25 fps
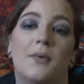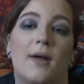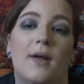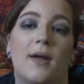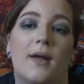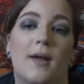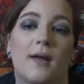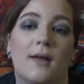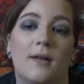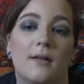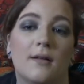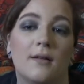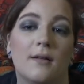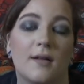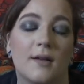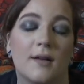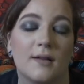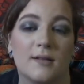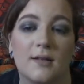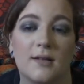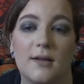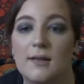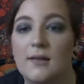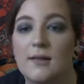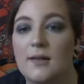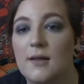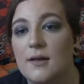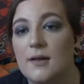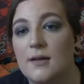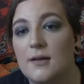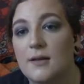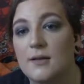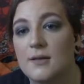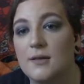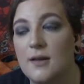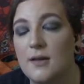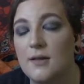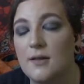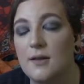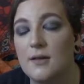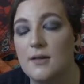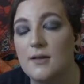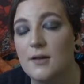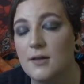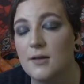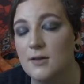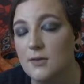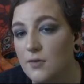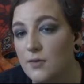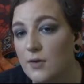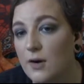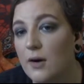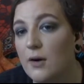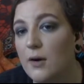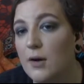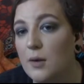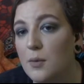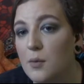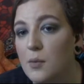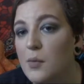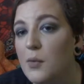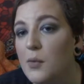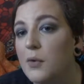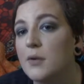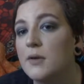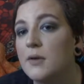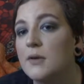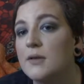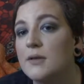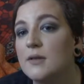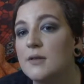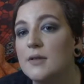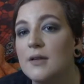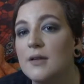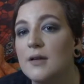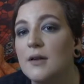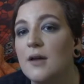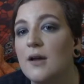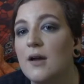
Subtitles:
and things like that, because I think that's very important.